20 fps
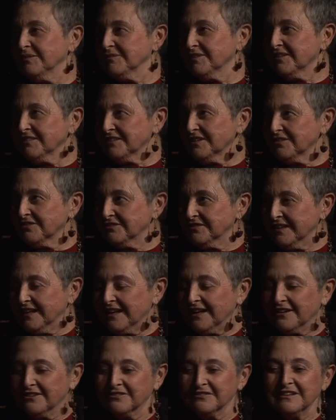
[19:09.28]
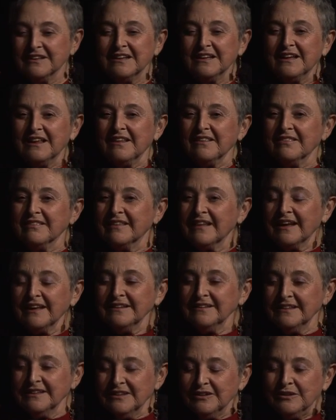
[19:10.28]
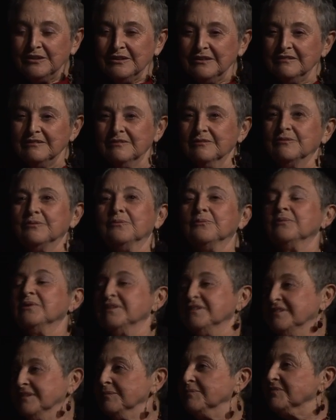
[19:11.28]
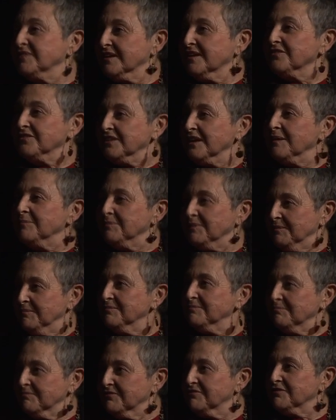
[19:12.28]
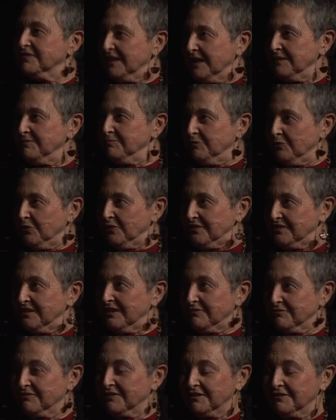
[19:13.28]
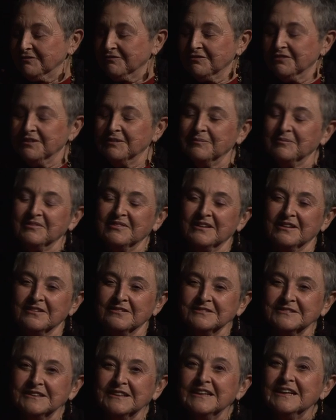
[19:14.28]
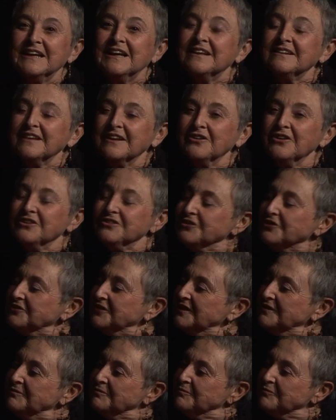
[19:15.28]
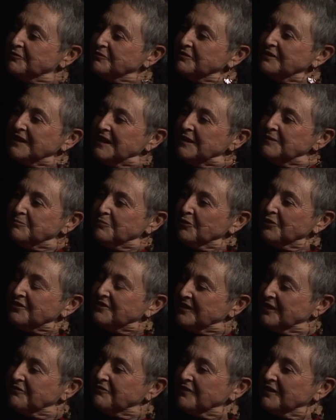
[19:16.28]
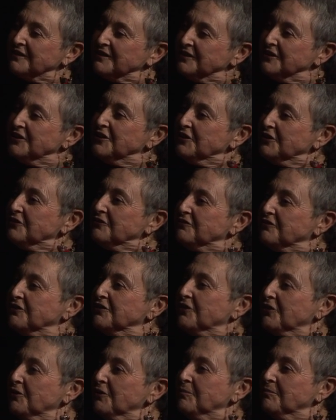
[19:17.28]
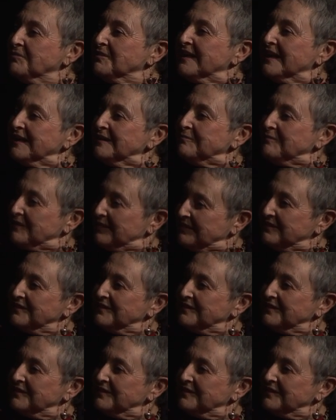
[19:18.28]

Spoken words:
calmed herself down. They didn't whiz themselves up and create more suffering for themselves. They also didn't create more suffering for the whole plane,